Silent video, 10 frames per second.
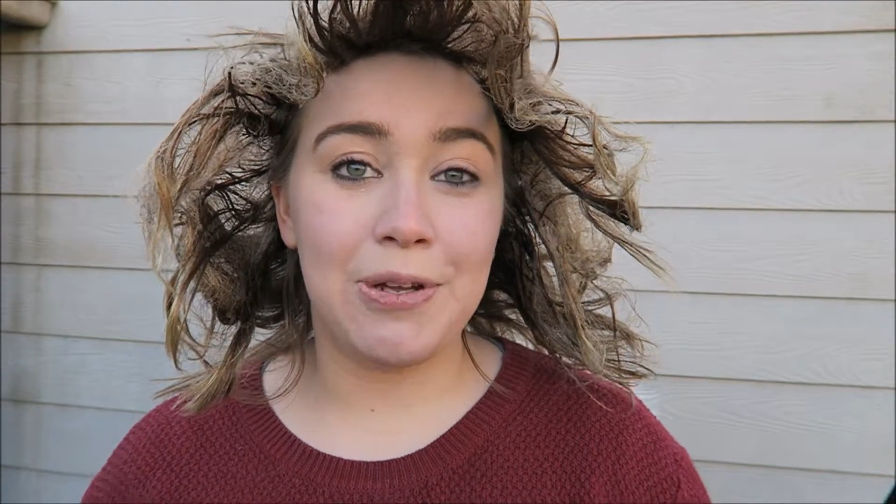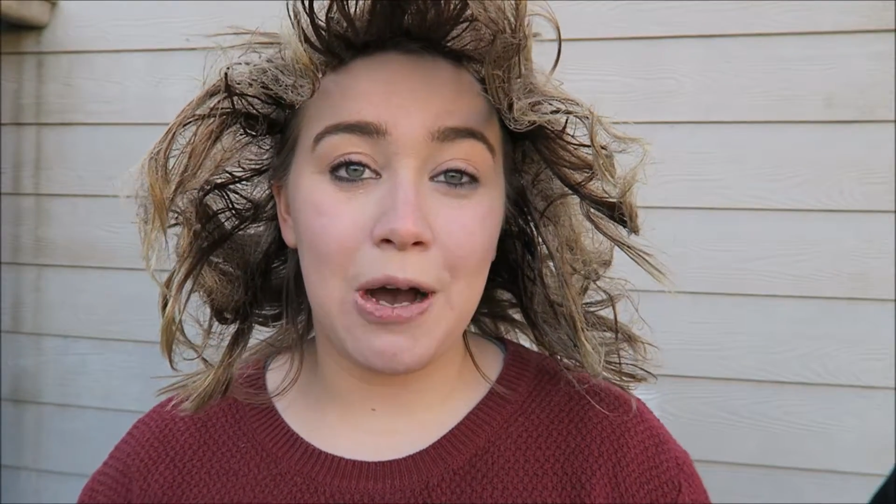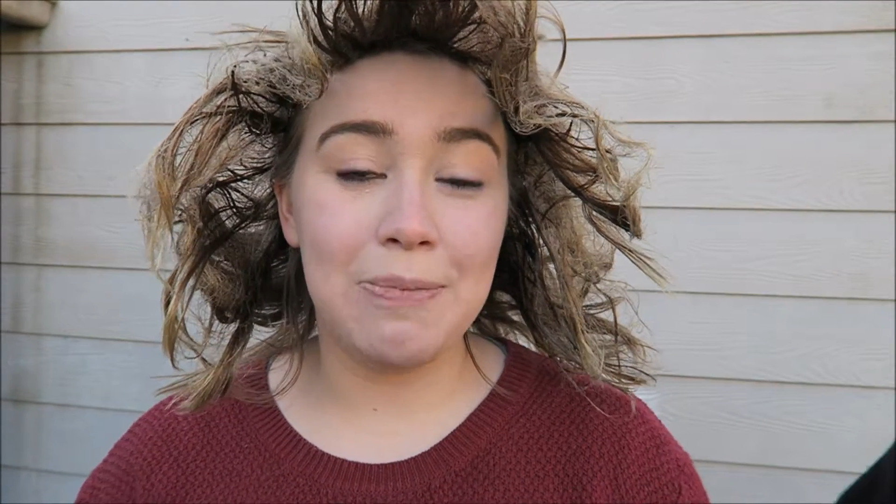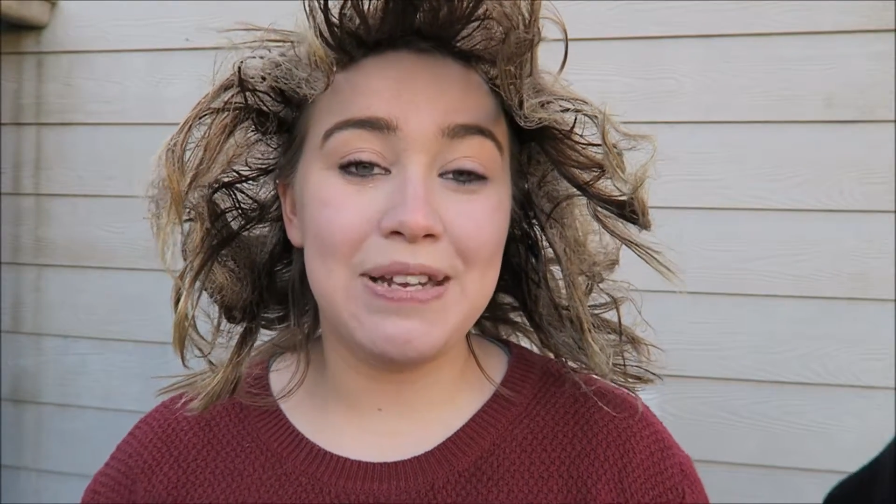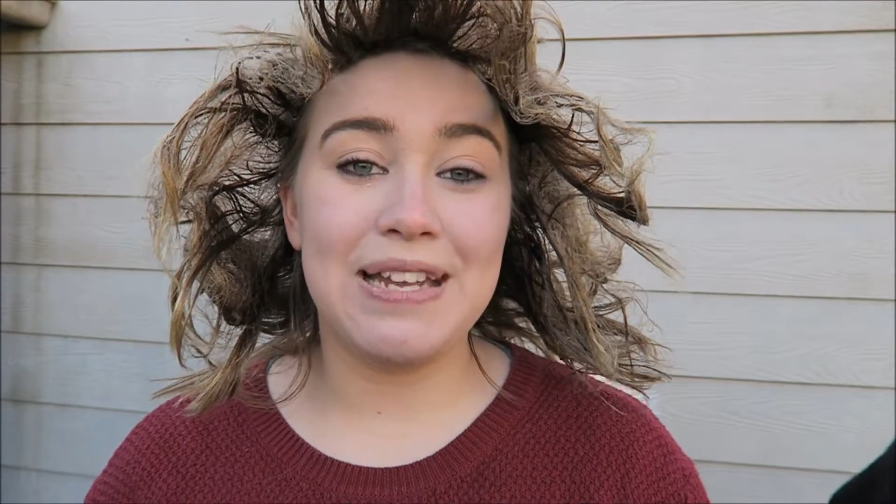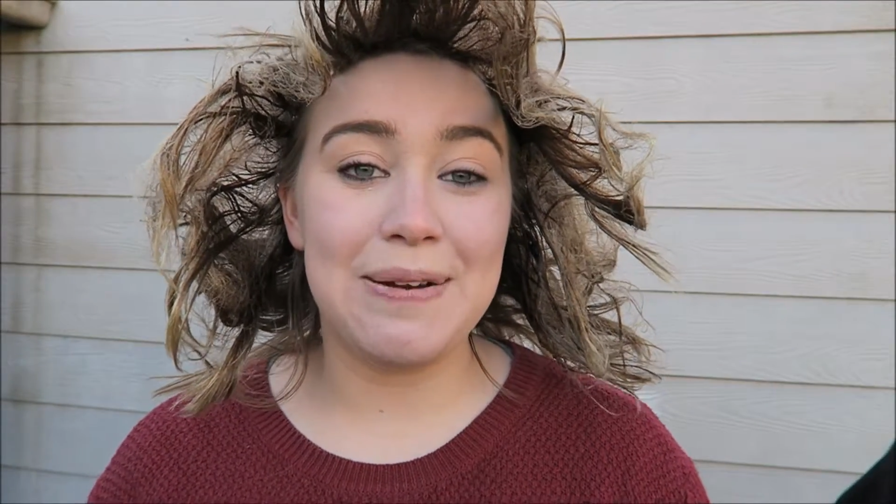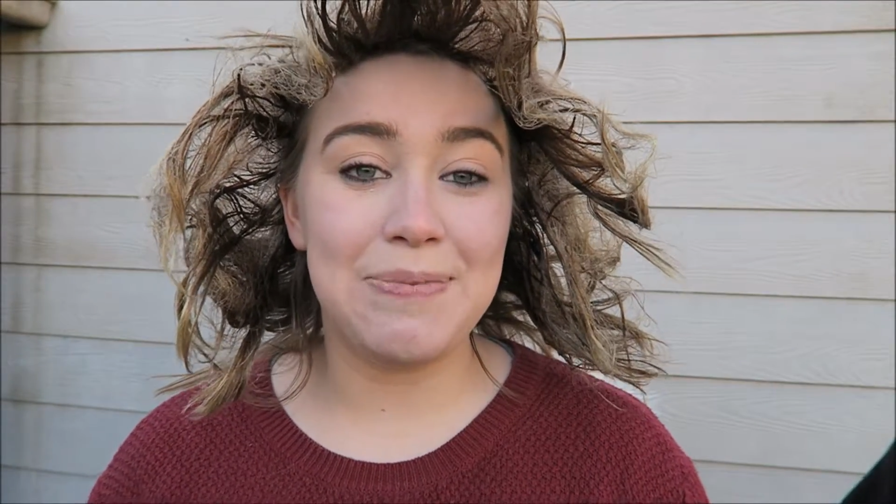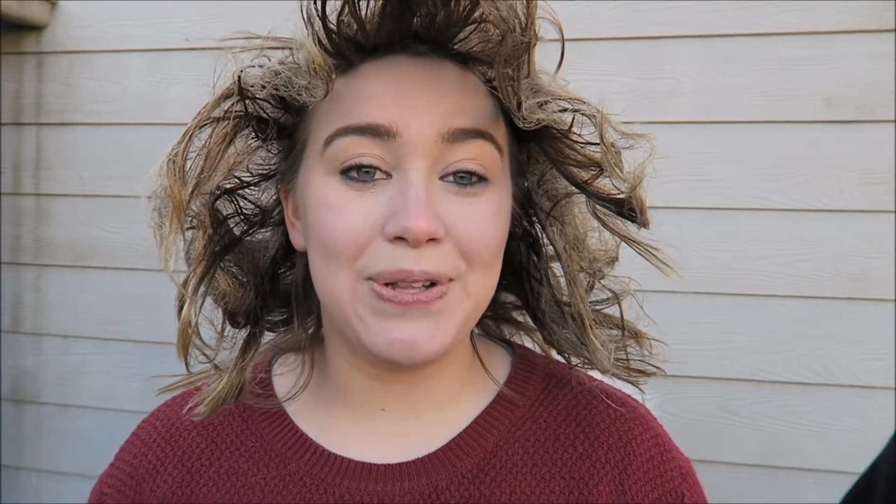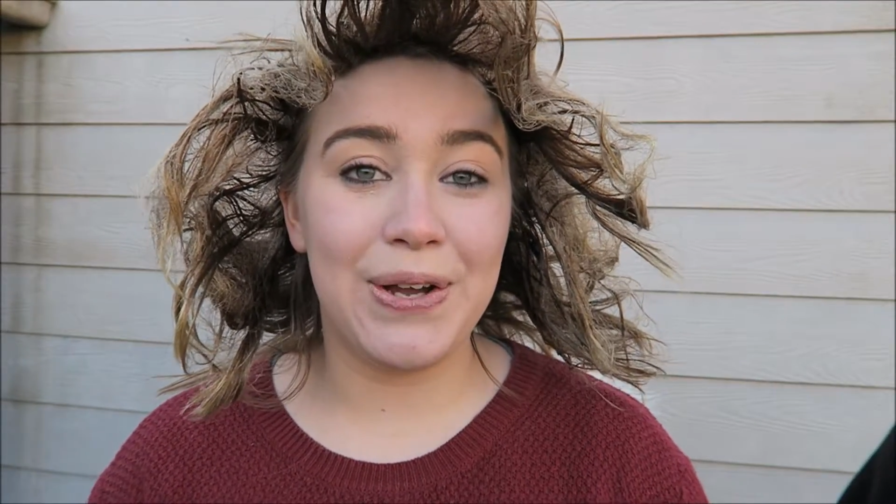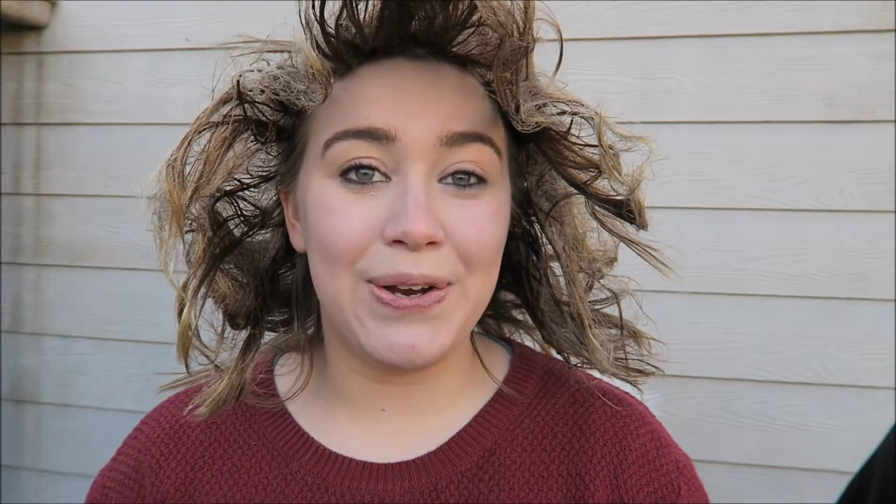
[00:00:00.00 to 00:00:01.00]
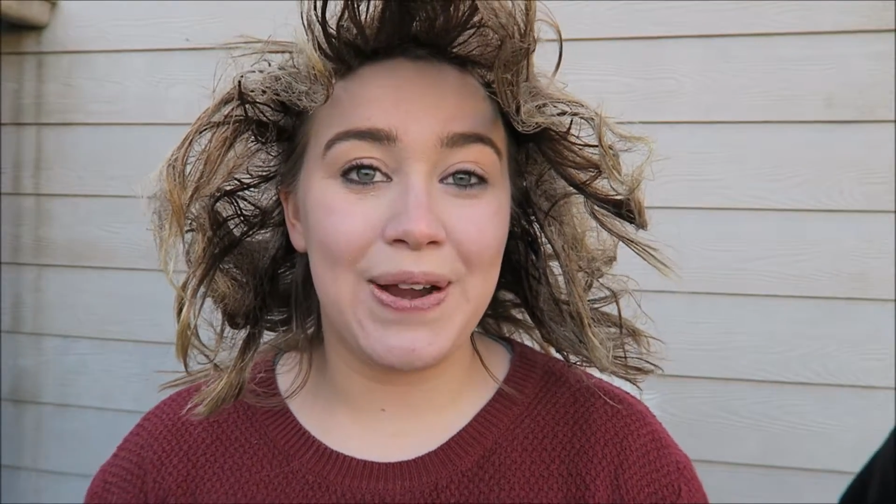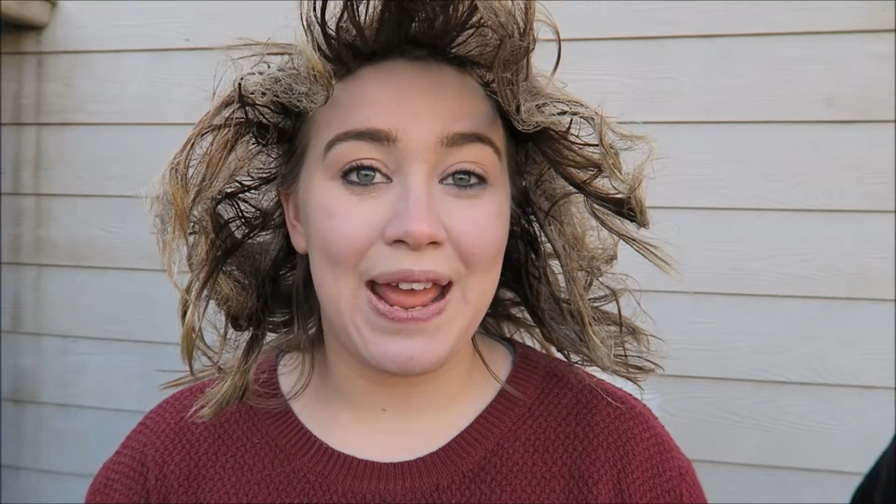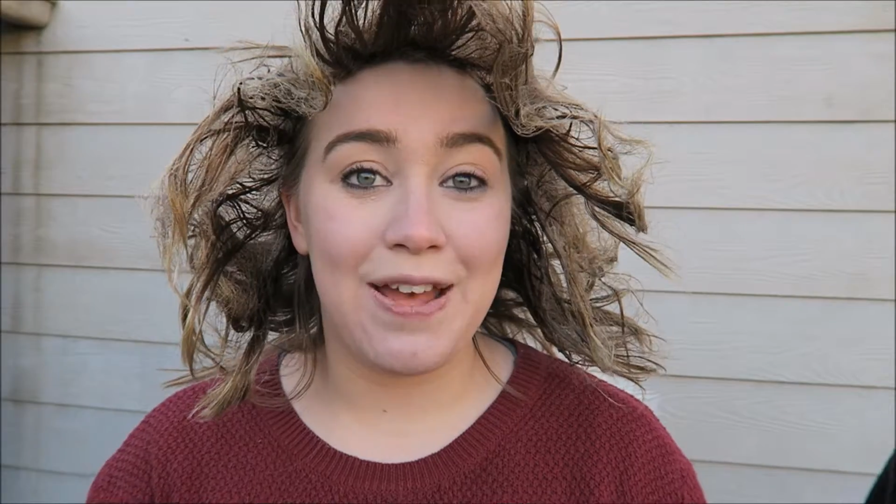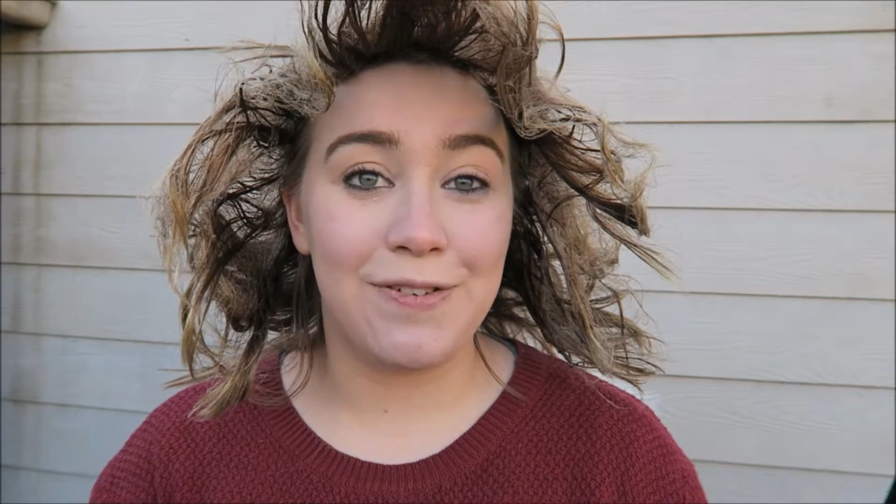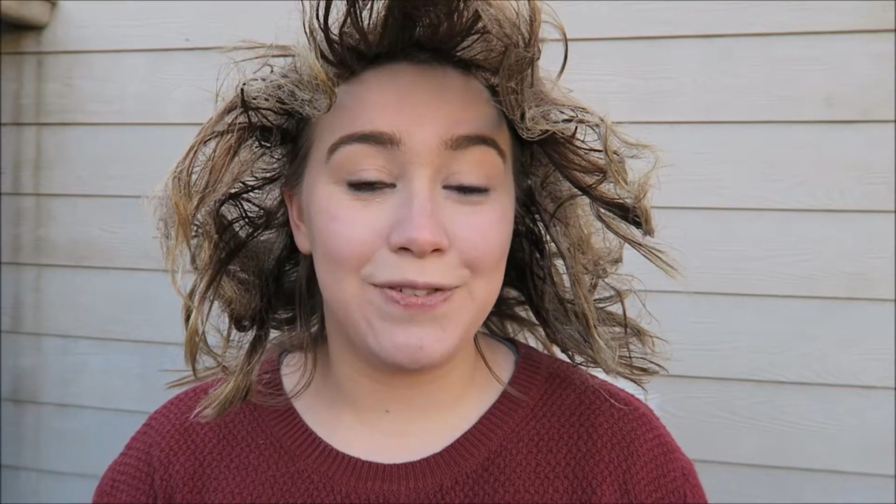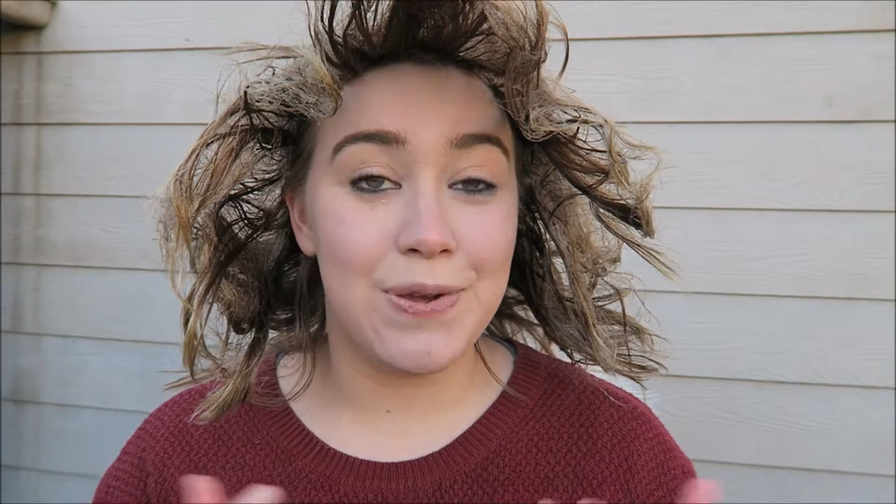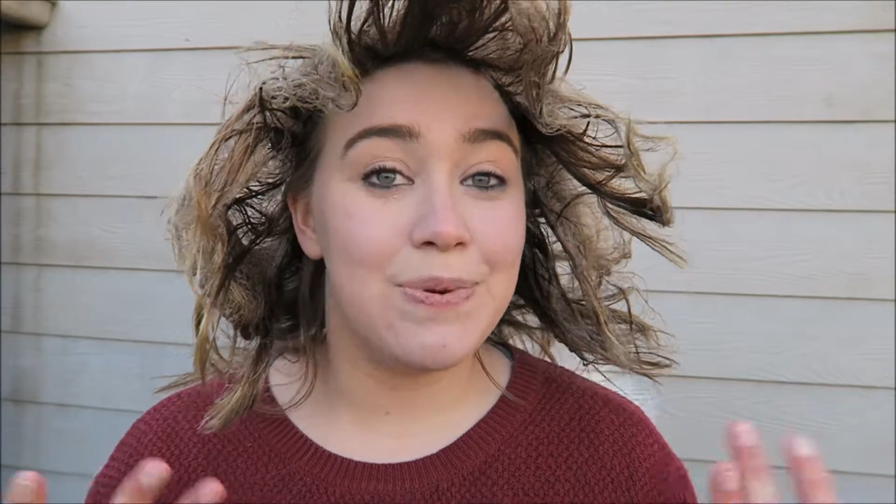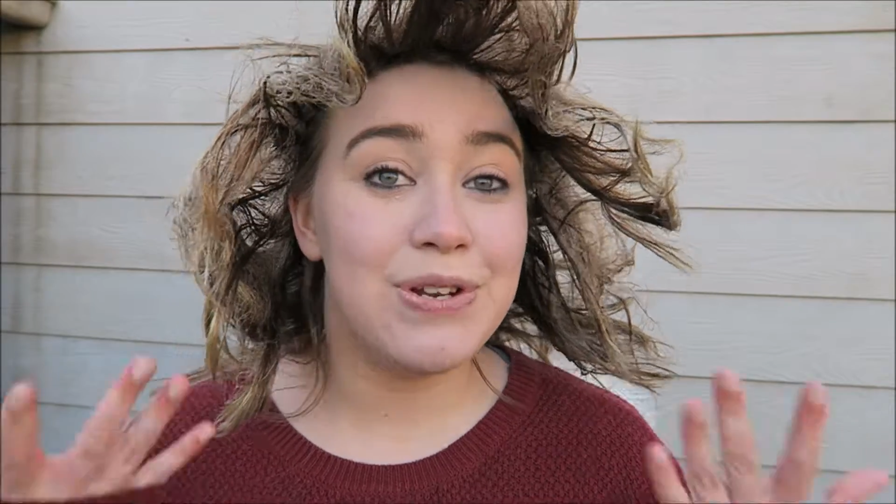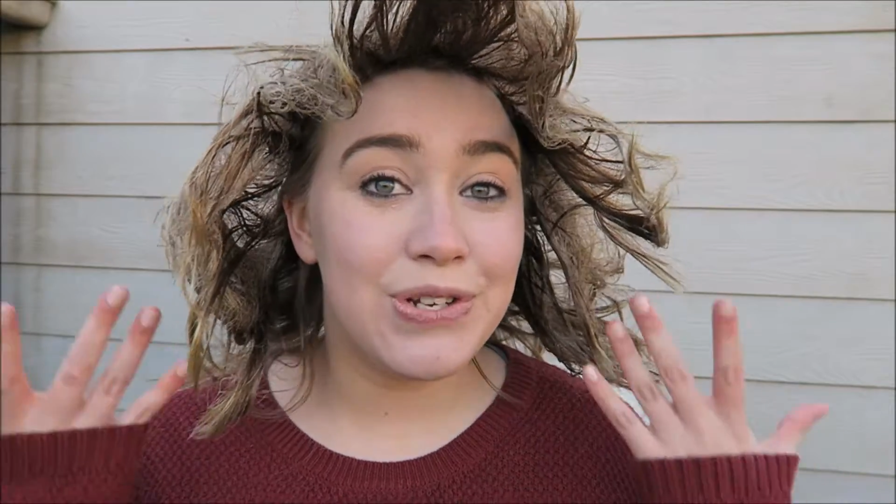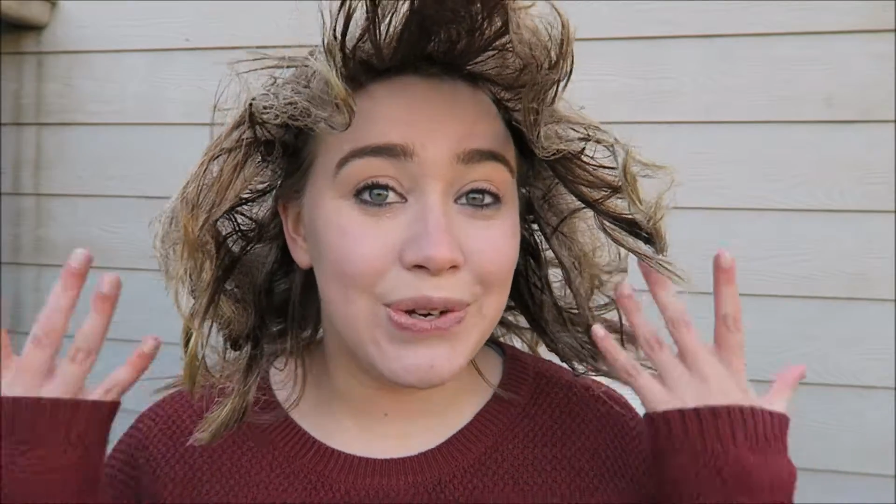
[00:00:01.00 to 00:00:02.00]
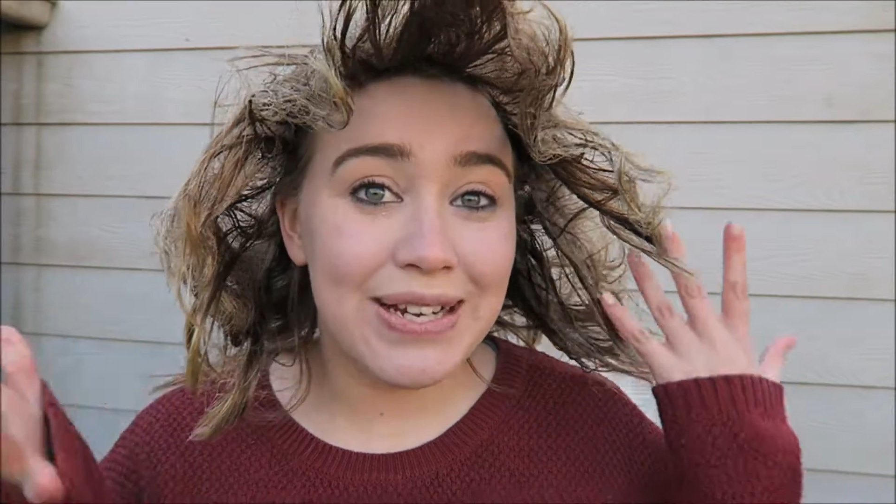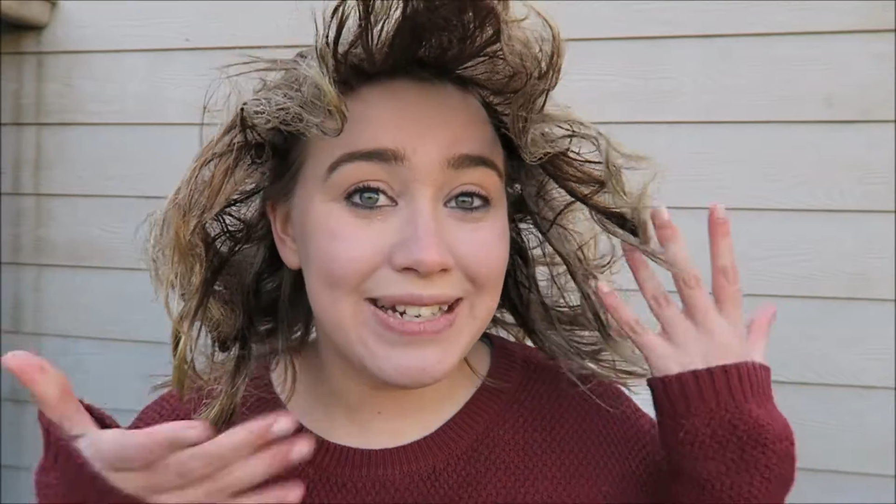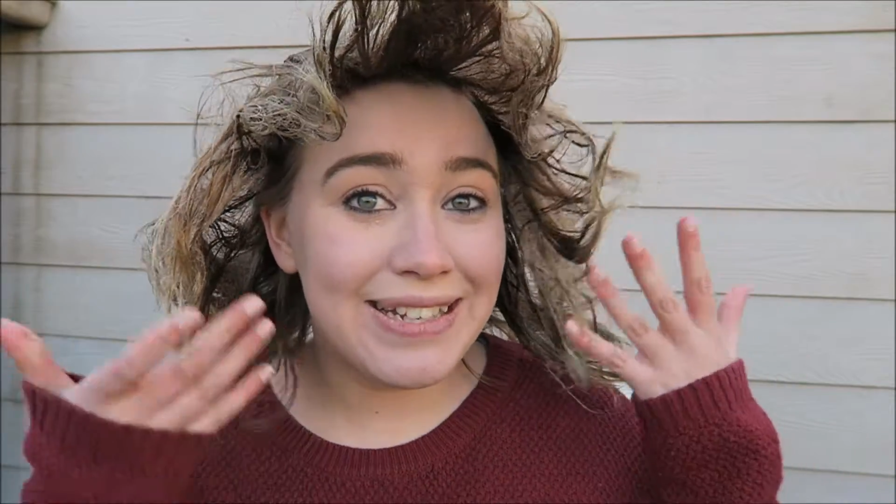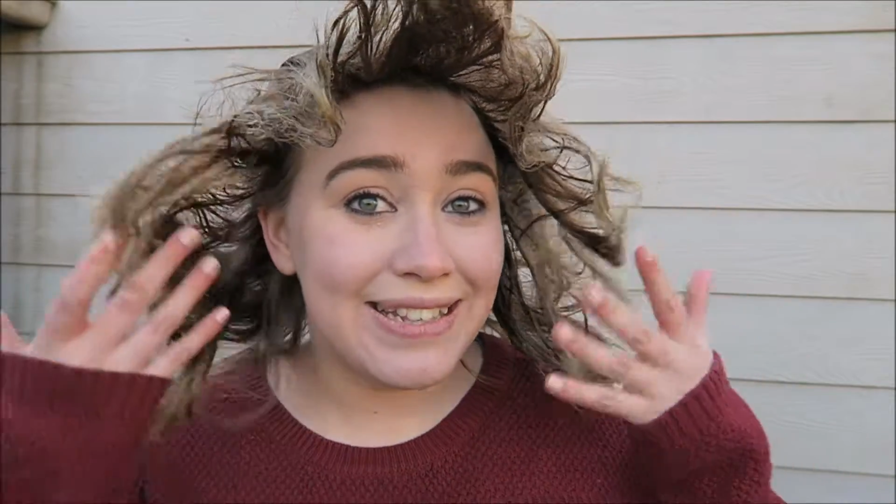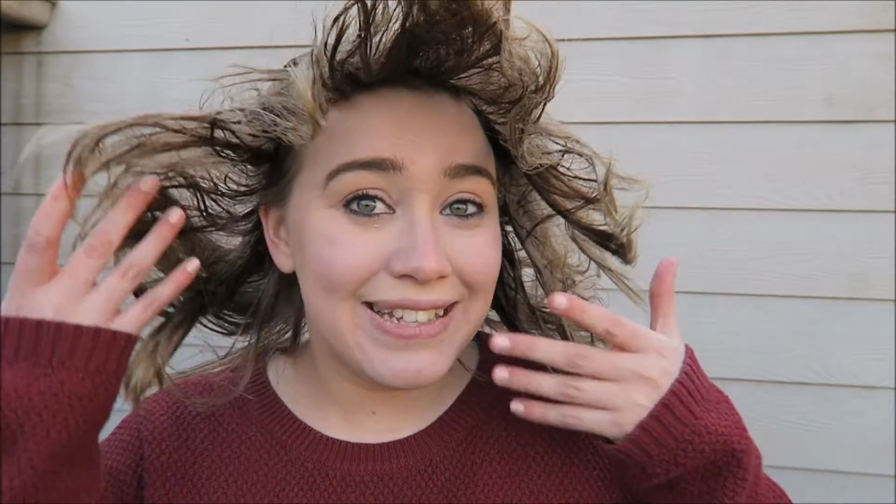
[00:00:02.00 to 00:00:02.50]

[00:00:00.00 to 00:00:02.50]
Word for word: Comment down below if you enjoyed